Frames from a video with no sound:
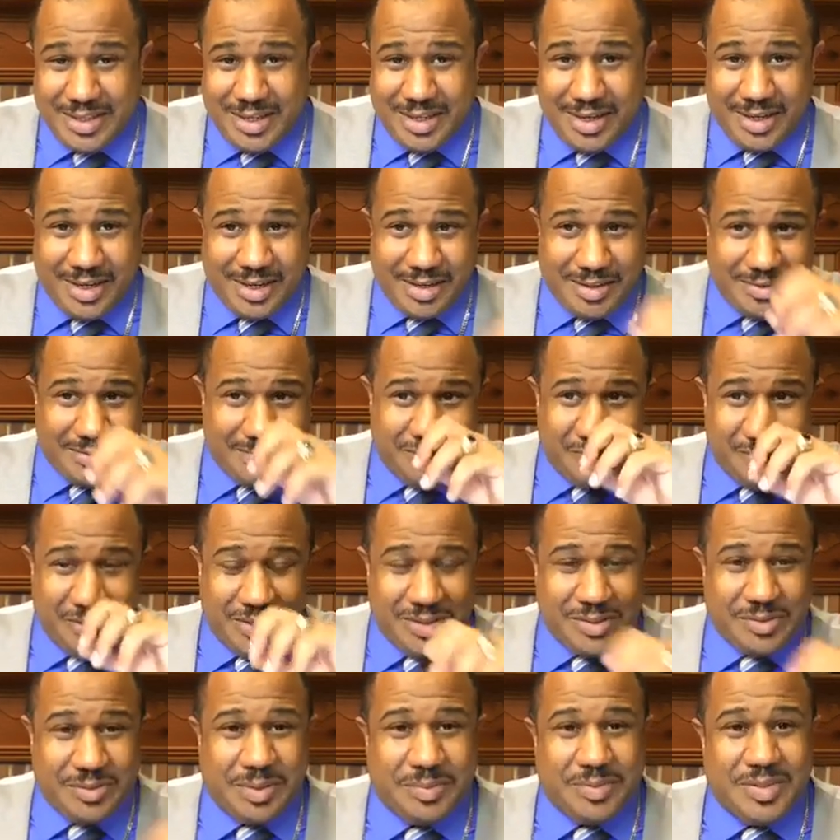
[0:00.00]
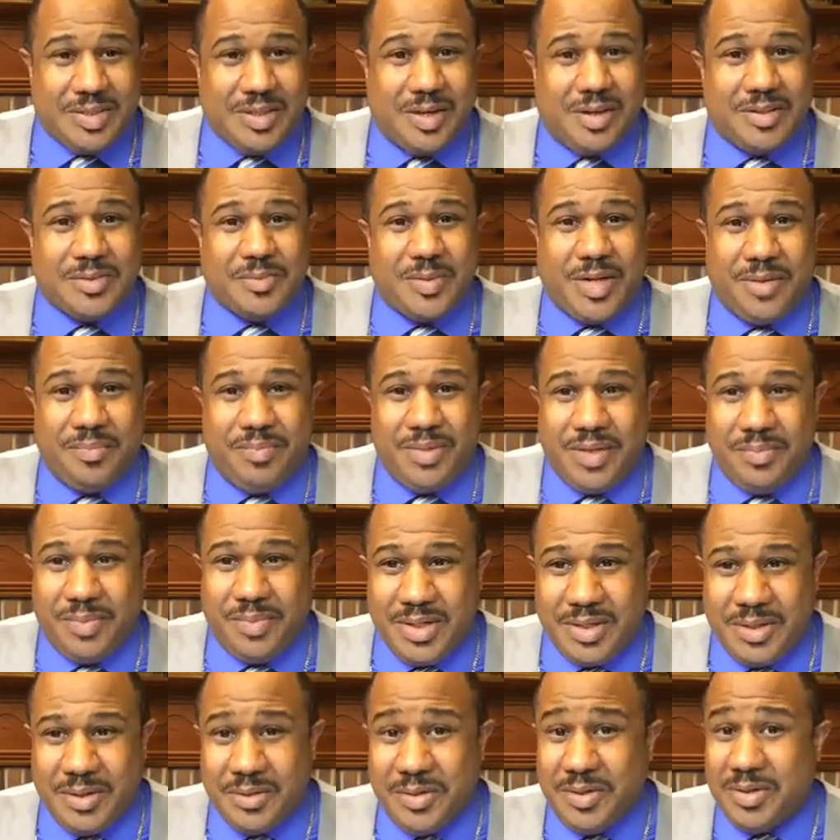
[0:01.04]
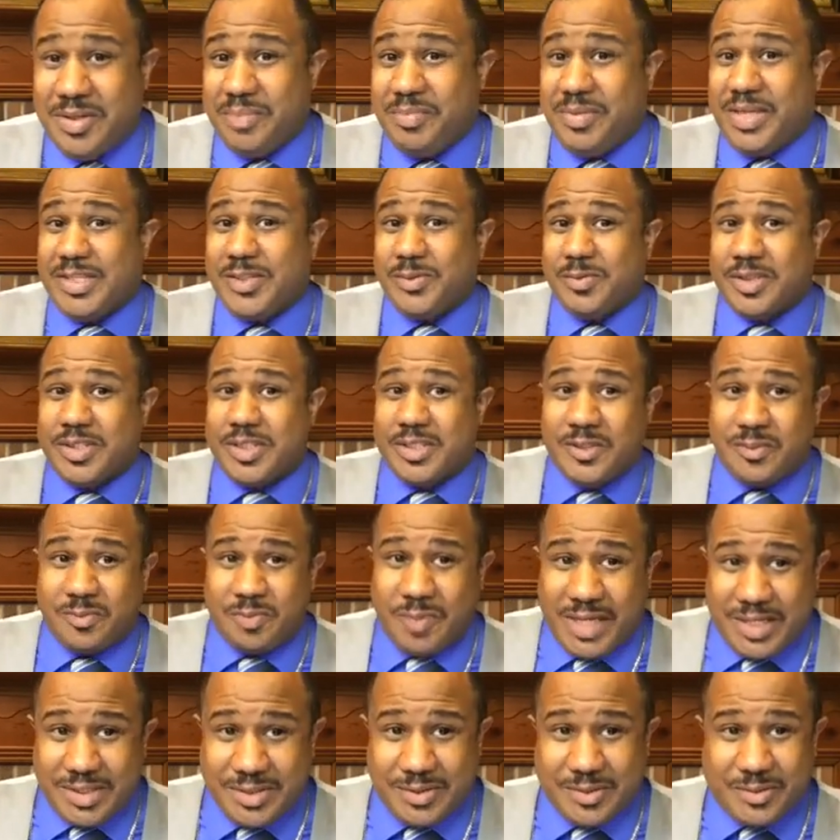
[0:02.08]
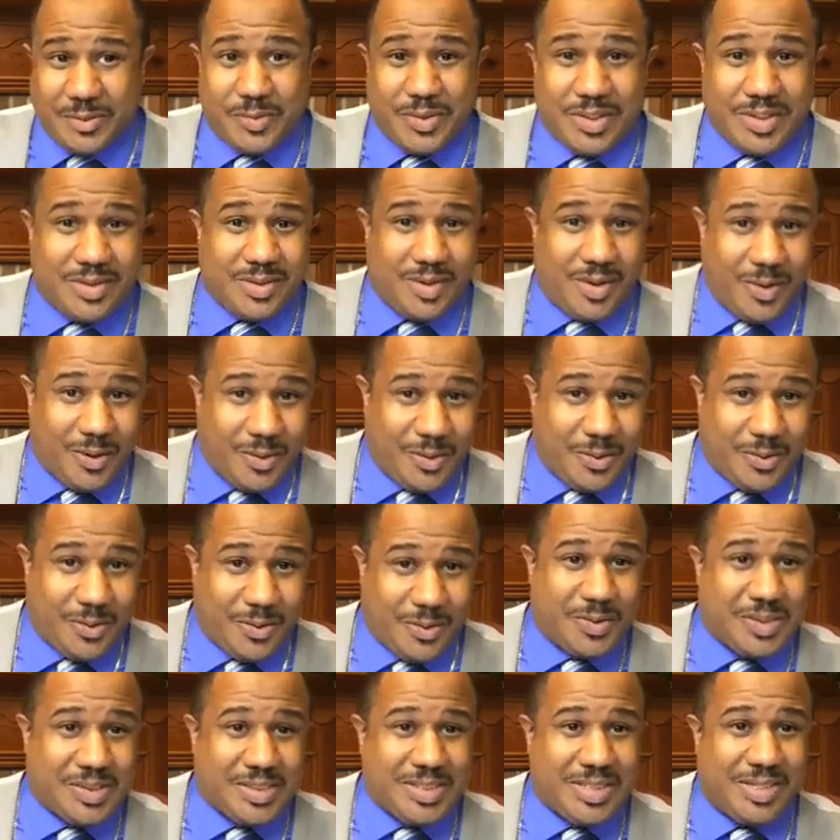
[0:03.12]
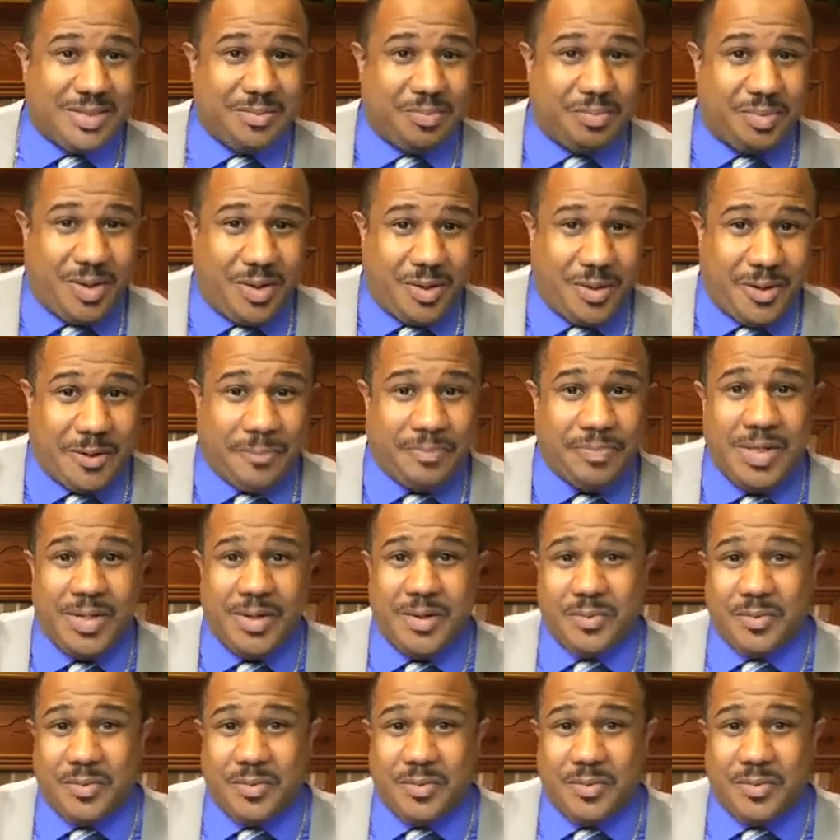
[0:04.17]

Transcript: Um, when the scripture talks about being peculiar, it means we're special, we're called, we're set apart,